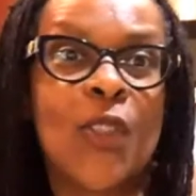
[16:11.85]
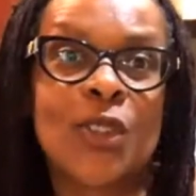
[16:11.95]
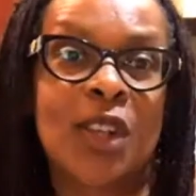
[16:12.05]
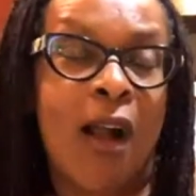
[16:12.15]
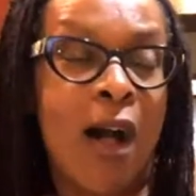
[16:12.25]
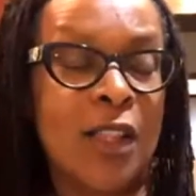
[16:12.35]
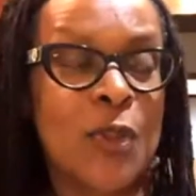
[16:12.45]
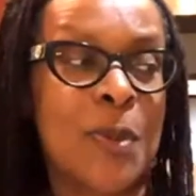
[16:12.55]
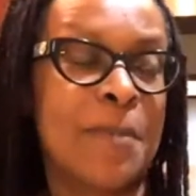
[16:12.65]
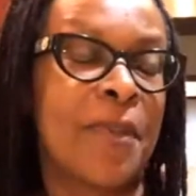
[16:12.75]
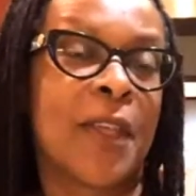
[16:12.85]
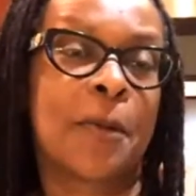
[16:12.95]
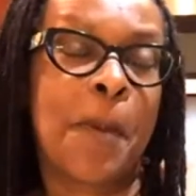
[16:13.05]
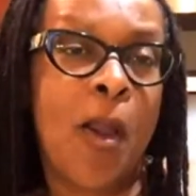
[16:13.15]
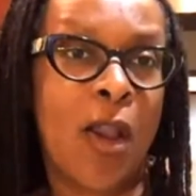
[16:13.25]
Those are all of the people that are
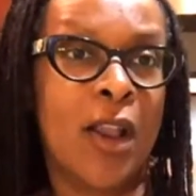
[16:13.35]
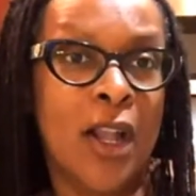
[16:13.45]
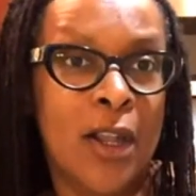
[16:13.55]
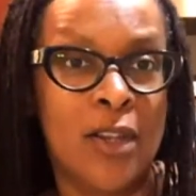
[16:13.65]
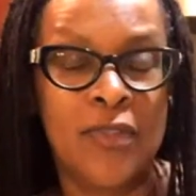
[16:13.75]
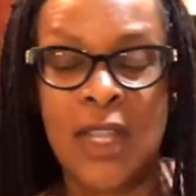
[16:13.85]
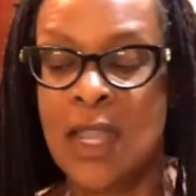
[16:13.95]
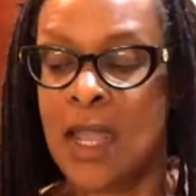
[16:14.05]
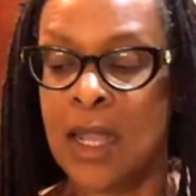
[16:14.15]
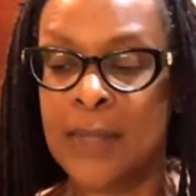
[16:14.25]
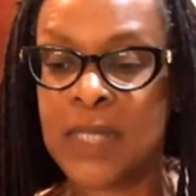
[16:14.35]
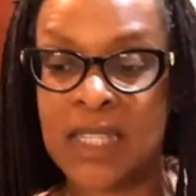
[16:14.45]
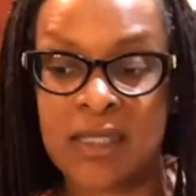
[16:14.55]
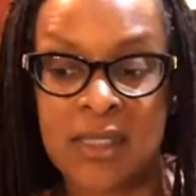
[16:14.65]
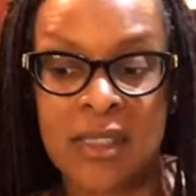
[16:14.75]
part of um,
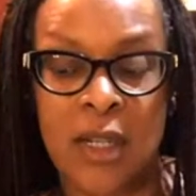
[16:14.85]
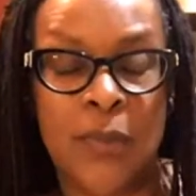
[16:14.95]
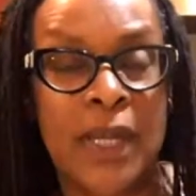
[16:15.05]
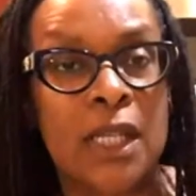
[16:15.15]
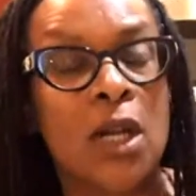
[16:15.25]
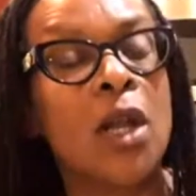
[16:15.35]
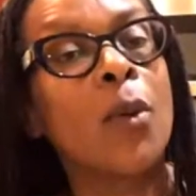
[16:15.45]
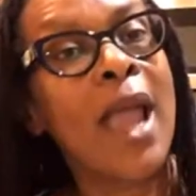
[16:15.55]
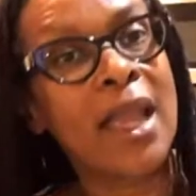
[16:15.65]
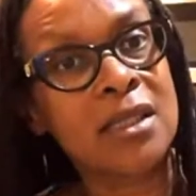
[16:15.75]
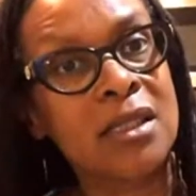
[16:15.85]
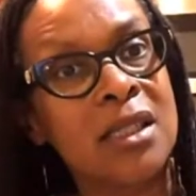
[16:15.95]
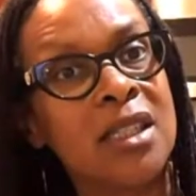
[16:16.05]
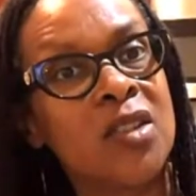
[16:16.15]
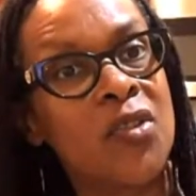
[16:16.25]
KCCR Radio. And we're actually
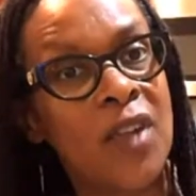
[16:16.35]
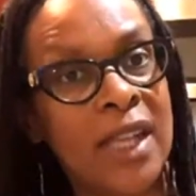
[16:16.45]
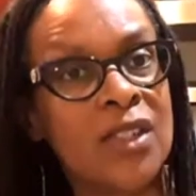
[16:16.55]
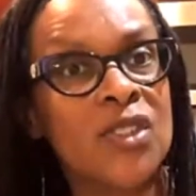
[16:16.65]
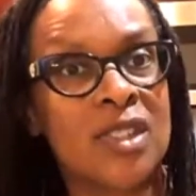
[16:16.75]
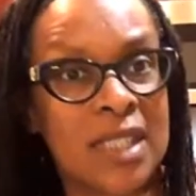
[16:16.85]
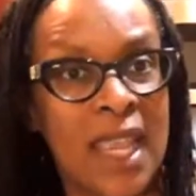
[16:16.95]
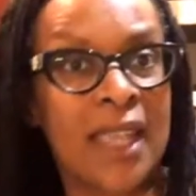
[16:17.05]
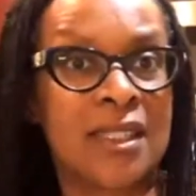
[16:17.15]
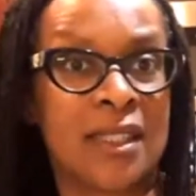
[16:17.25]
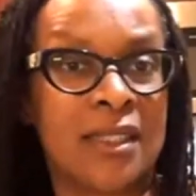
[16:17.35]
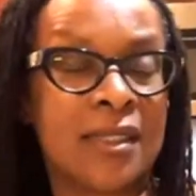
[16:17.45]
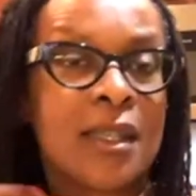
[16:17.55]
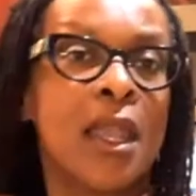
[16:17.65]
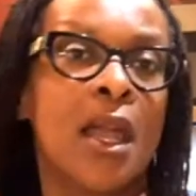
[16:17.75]
in the final
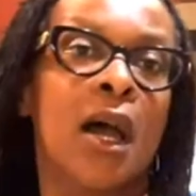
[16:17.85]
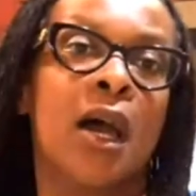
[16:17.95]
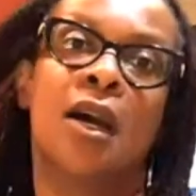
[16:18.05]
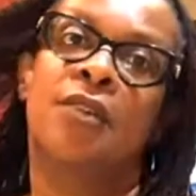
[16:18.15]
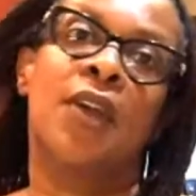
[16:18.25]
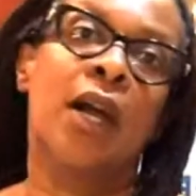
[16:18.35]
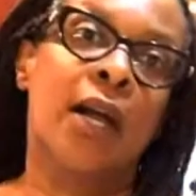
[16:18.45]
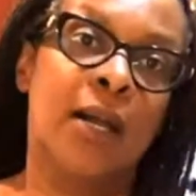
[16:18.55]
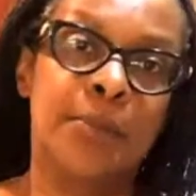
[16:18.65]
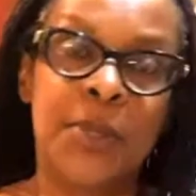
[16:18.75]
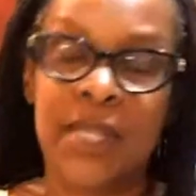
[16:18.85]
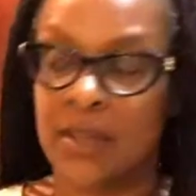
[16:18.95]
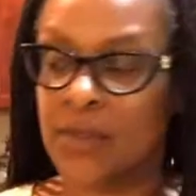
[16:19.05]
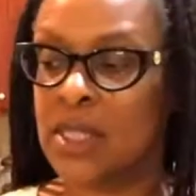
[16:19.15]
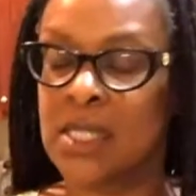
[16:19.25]
stages of um, putting
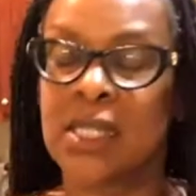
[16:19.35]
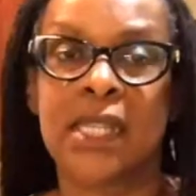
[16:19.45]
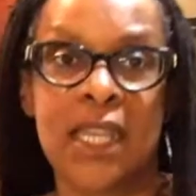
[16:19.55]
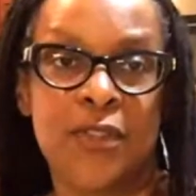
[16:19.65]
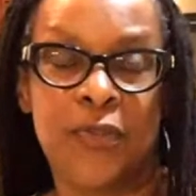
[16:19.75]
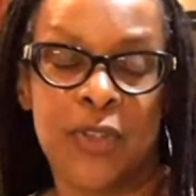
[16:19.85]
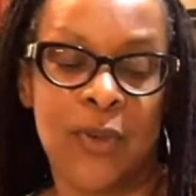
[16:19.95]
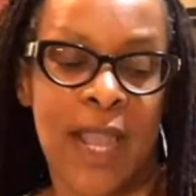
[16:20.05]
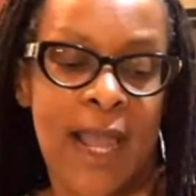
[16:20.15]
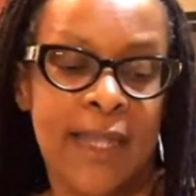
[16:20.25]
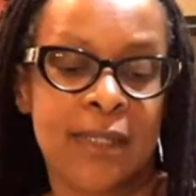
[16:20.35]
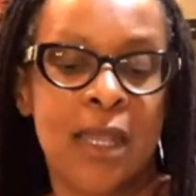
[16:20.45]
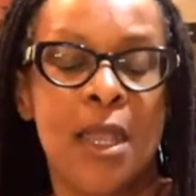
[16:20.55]
everything together for you guys.